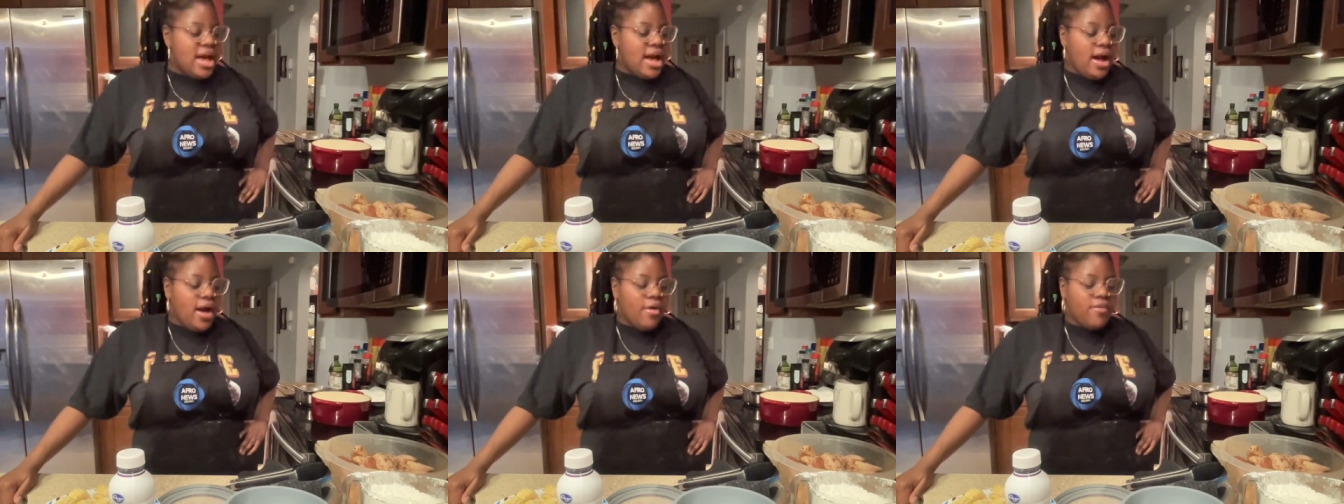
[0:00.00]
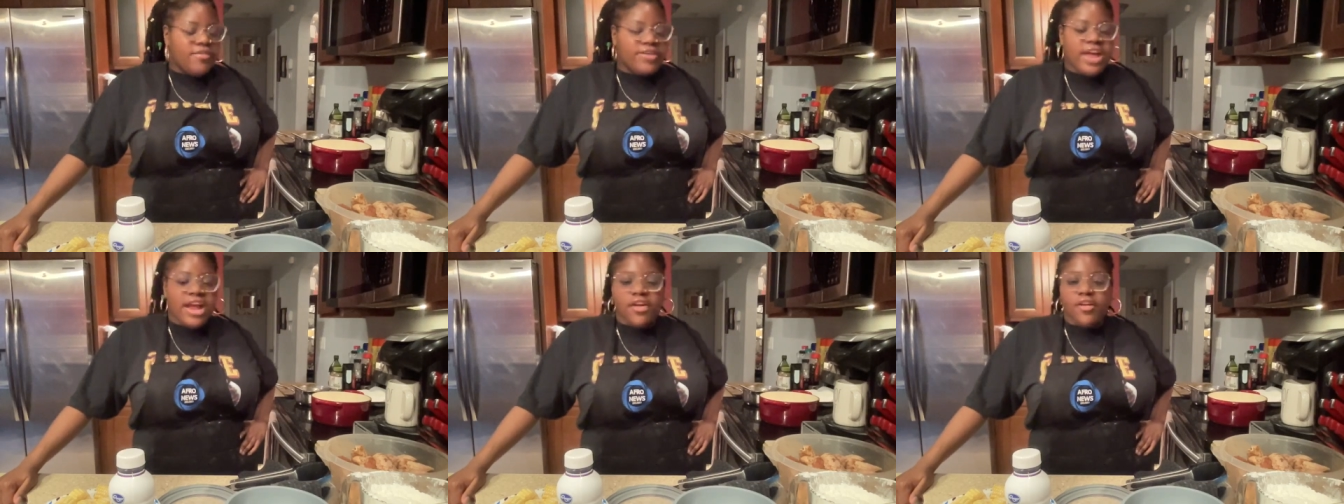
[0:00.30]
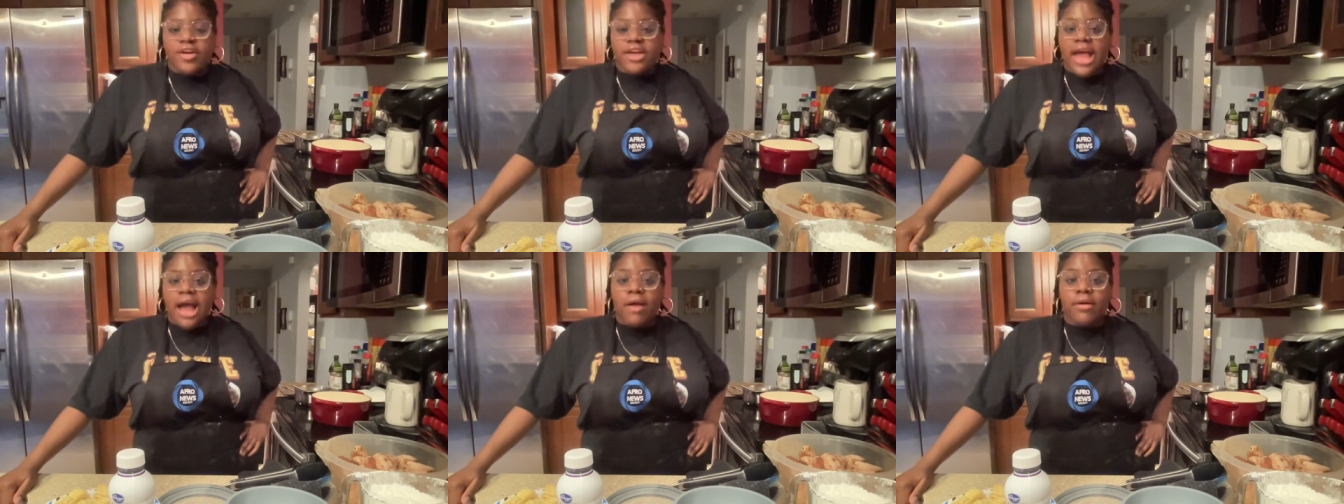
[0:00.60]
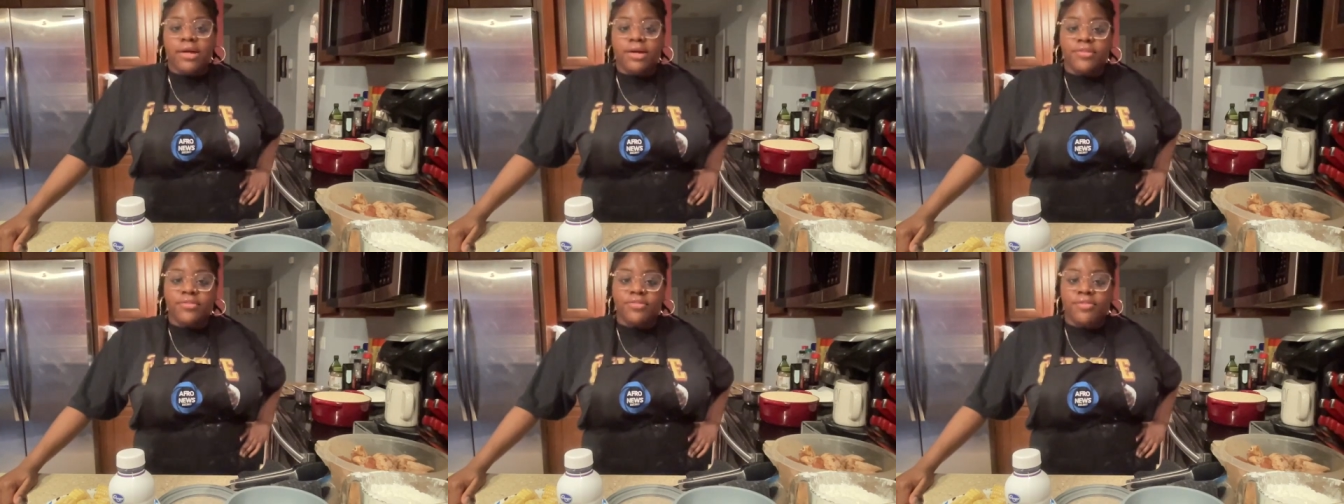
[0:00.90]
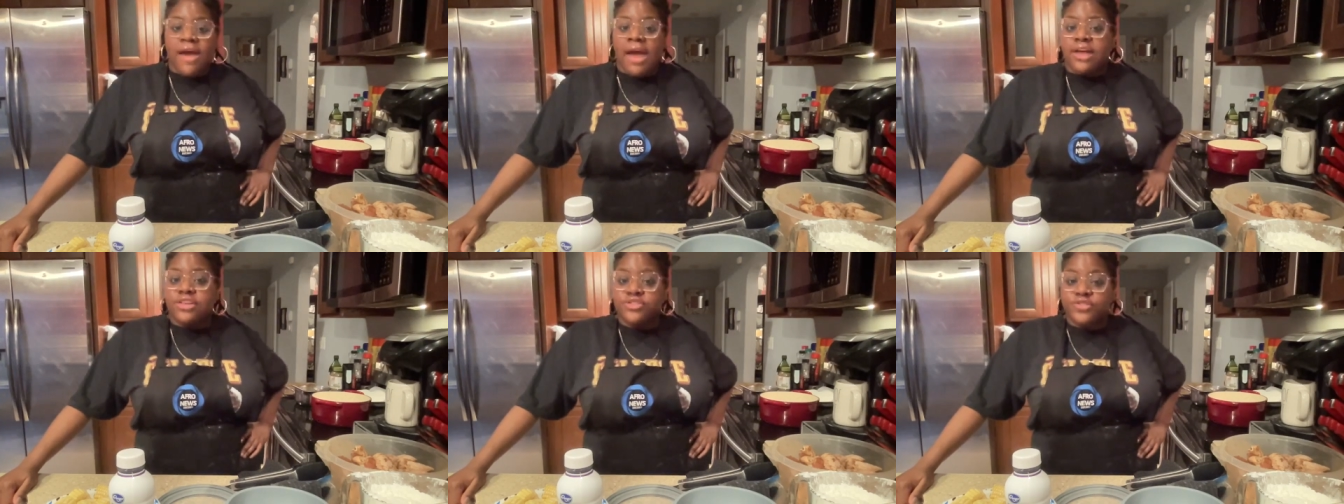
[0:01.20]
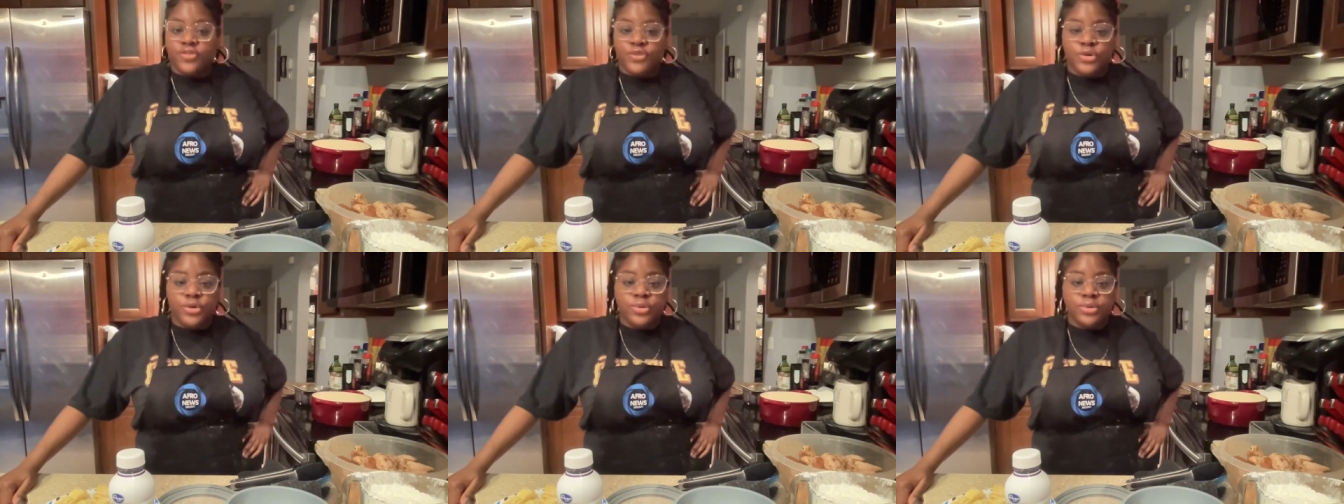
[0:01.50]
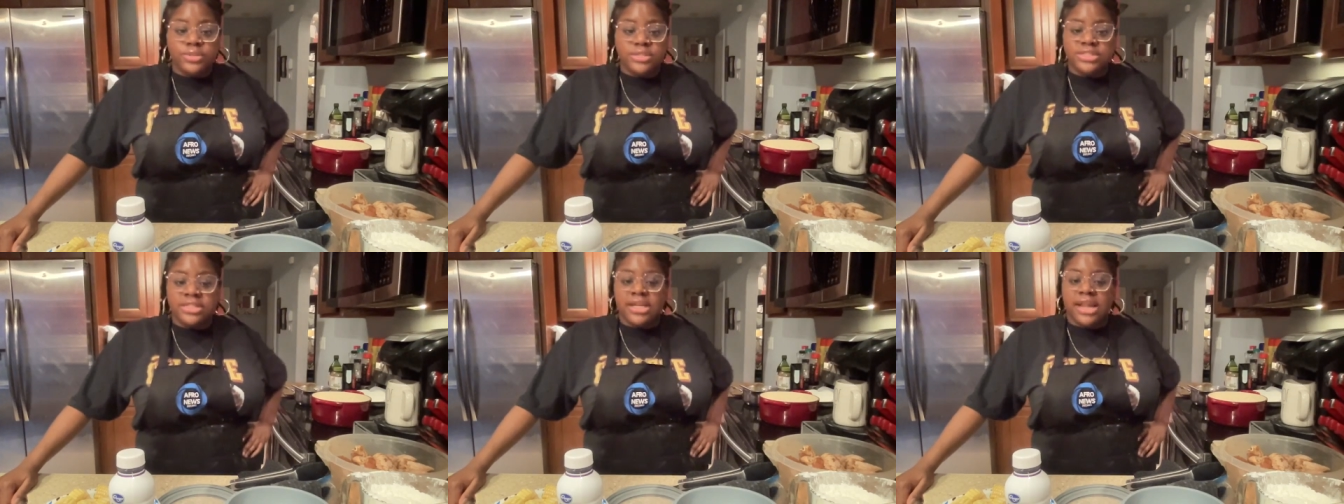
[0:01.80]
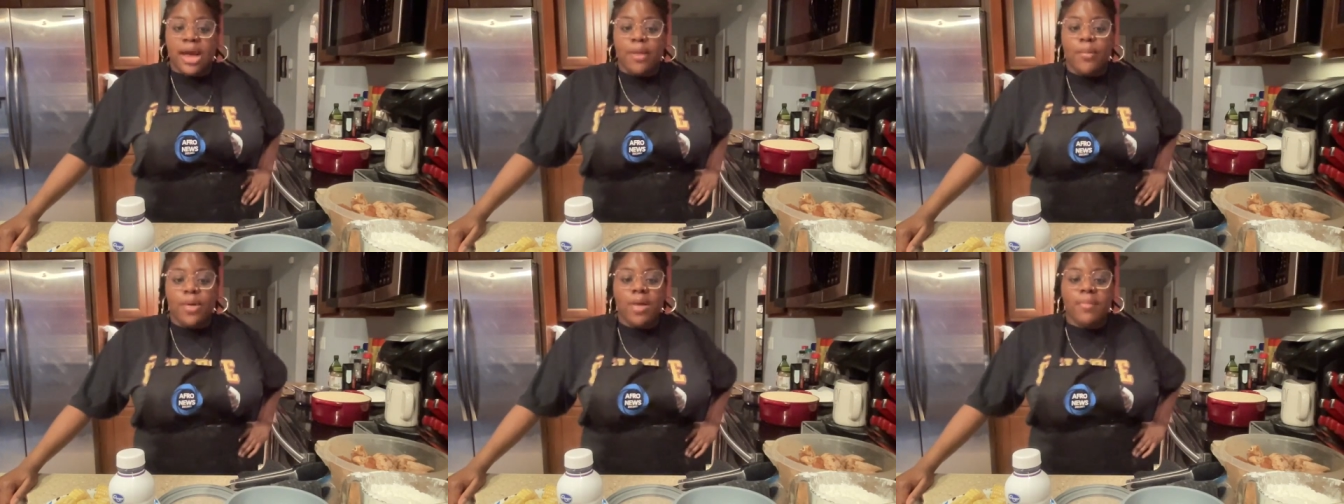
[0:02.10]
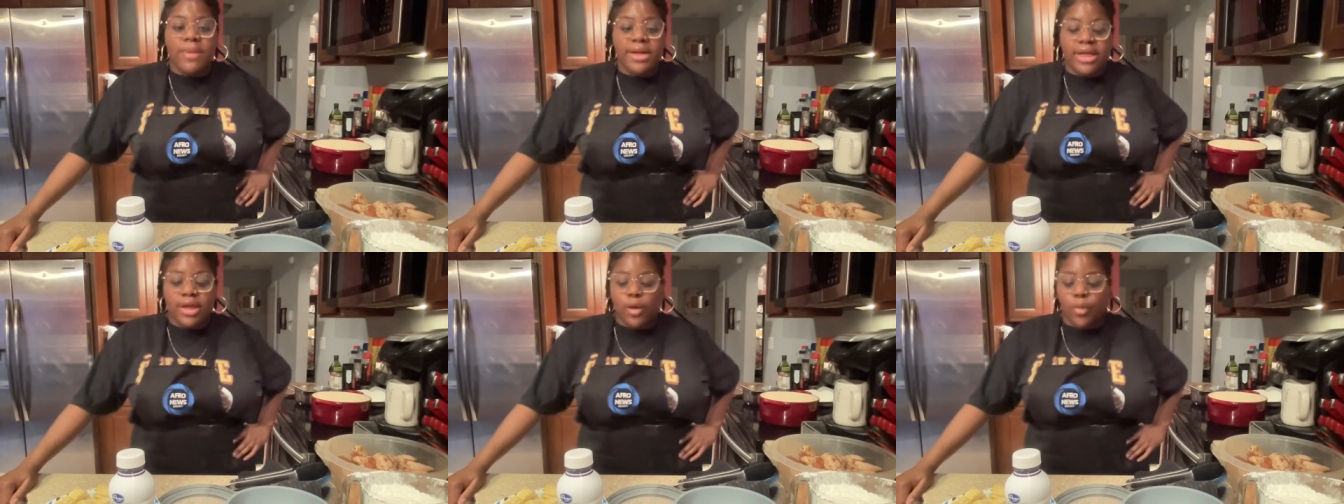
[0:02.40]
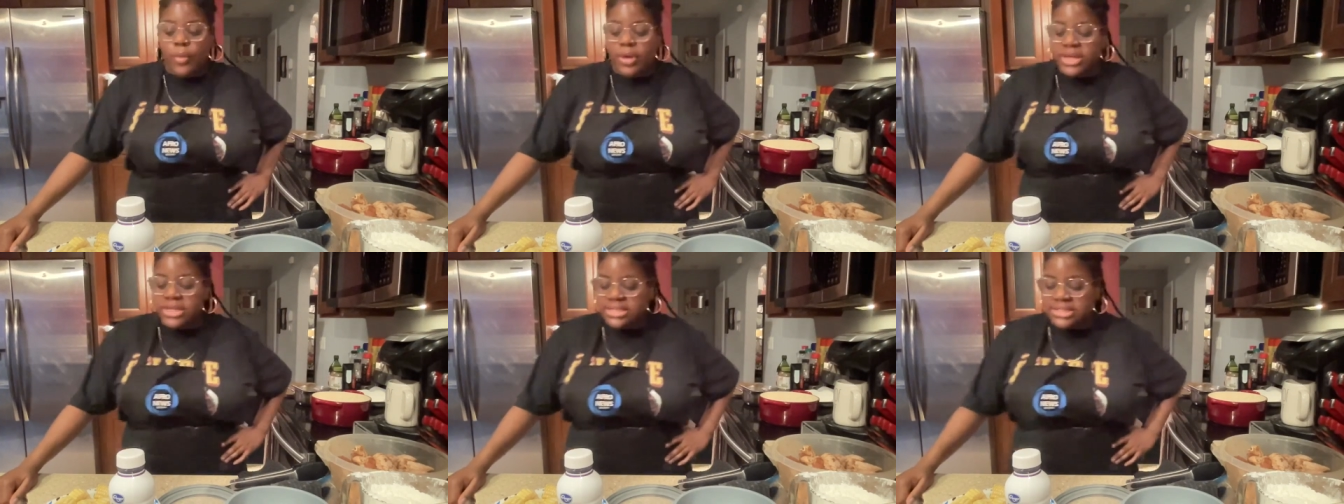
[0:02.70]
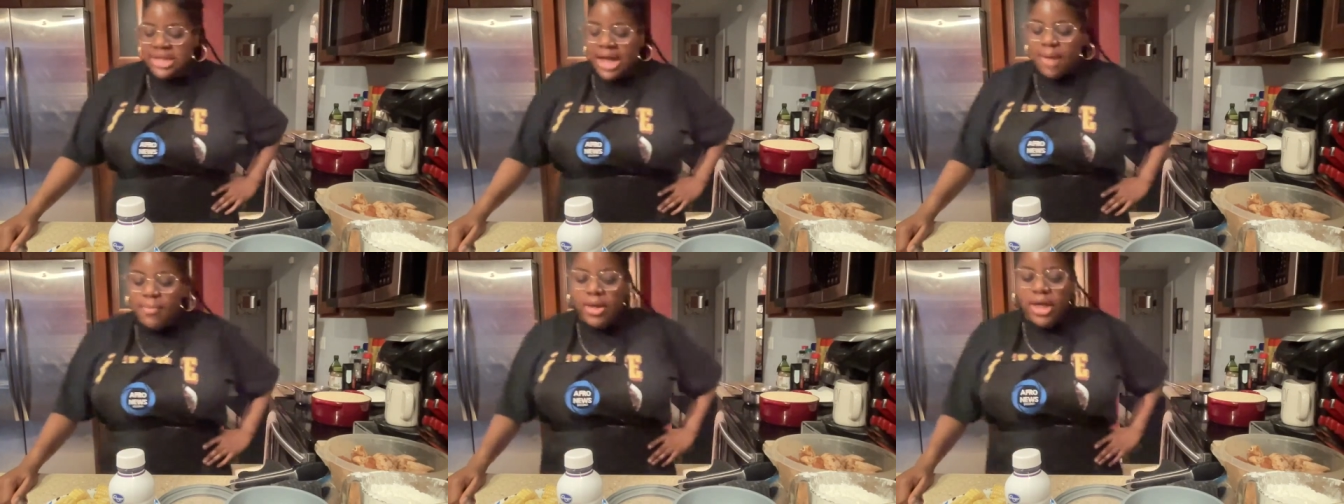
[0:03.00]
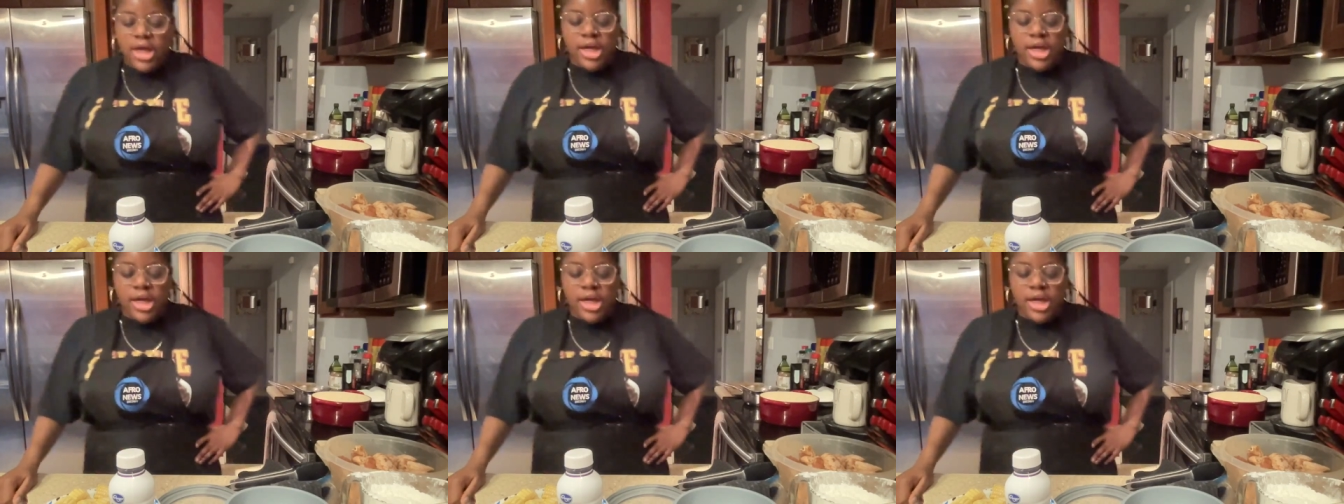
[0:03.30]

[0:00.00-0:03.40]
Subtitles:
of carry-out and fast foods. Tonight we are making Wingstop.